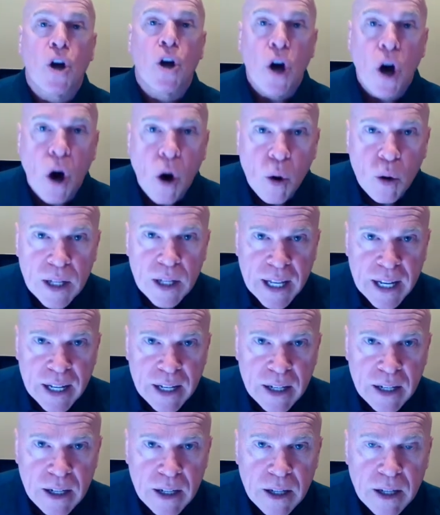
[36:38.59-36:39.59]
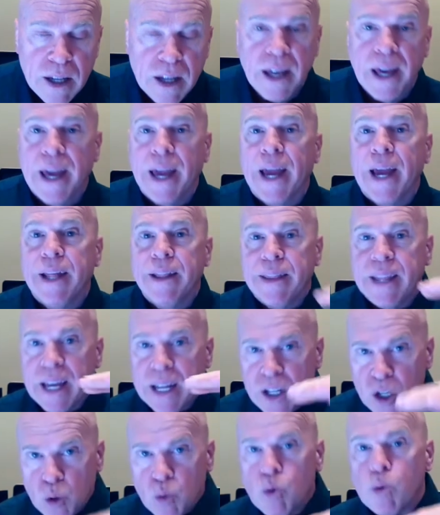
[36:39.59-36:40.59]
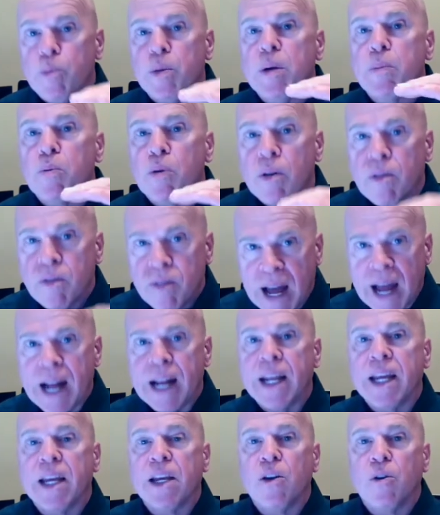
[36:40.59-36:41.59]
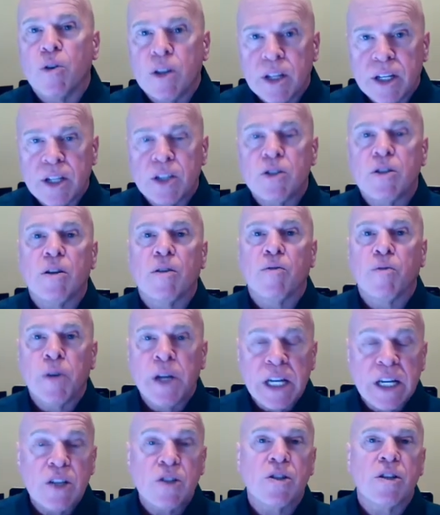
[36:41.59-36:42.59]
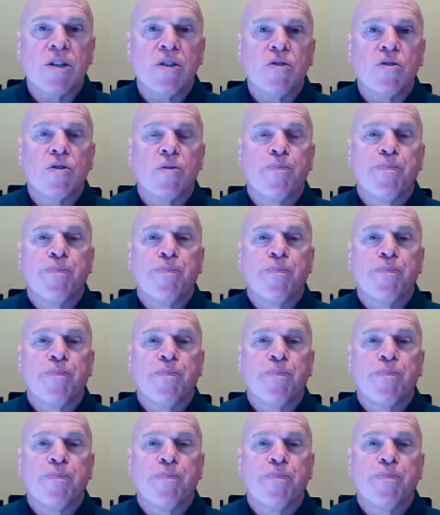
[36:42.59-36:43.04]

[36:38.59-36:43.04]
and then you will be providing your list of reasons